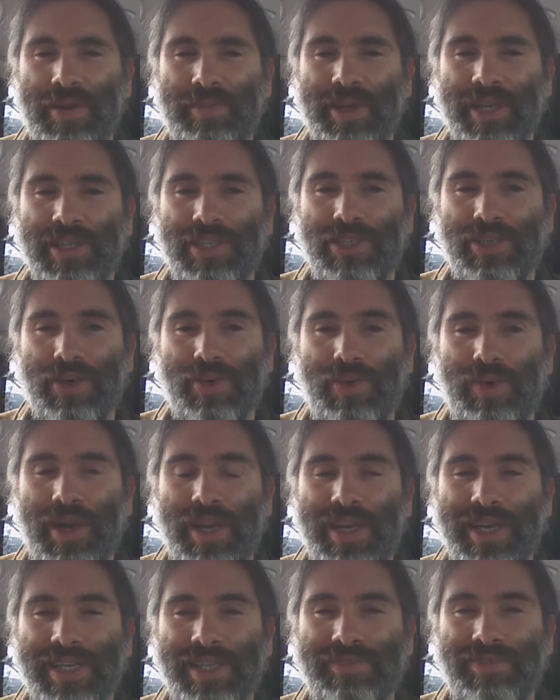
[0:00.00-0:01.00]
I mean,
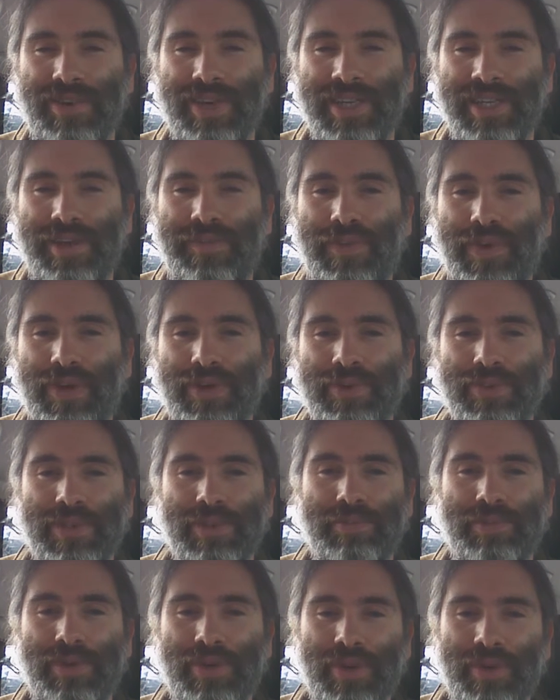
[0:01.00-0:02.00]
surely it's very difficult
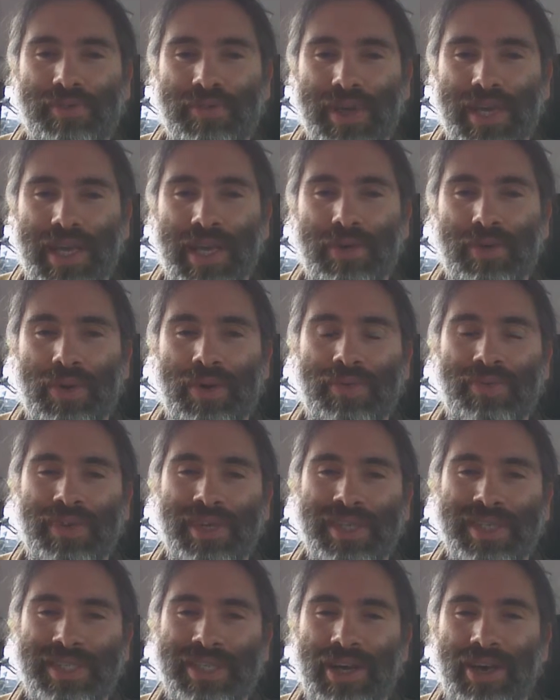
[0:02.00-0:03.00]
to put your finger on
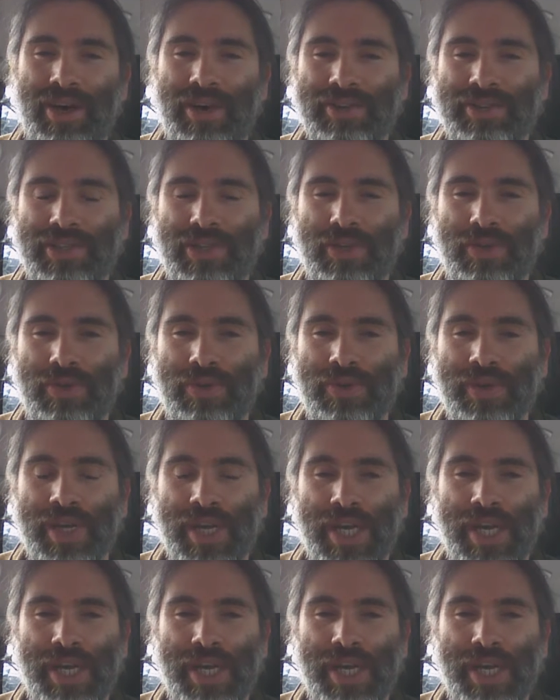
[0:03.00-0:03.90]
these cartoon